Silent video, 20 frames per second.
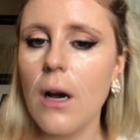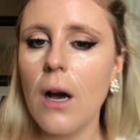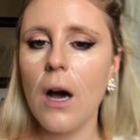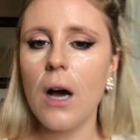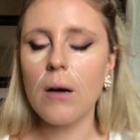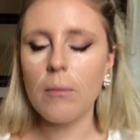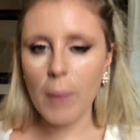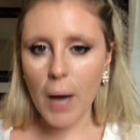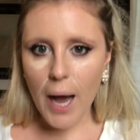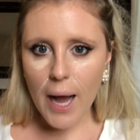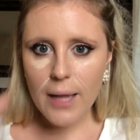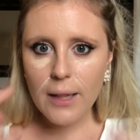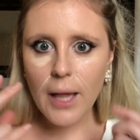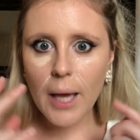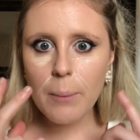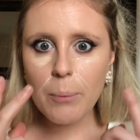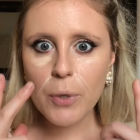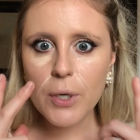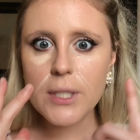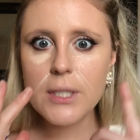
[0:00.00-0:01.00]

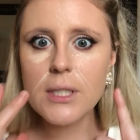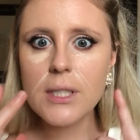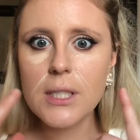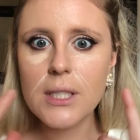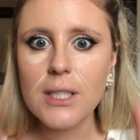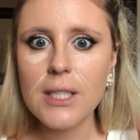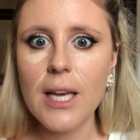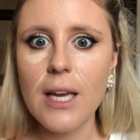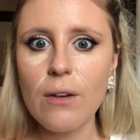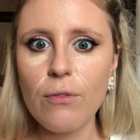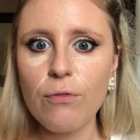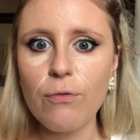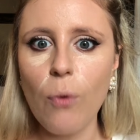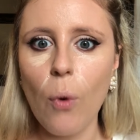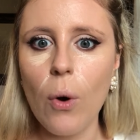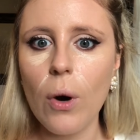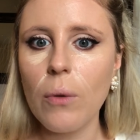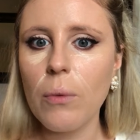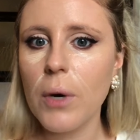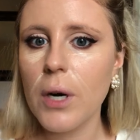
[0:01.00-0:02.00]
Highlight brings the skin
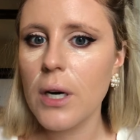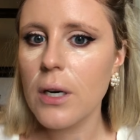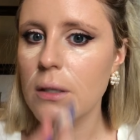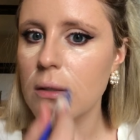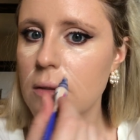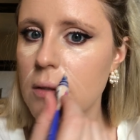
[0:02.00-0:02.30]
forward,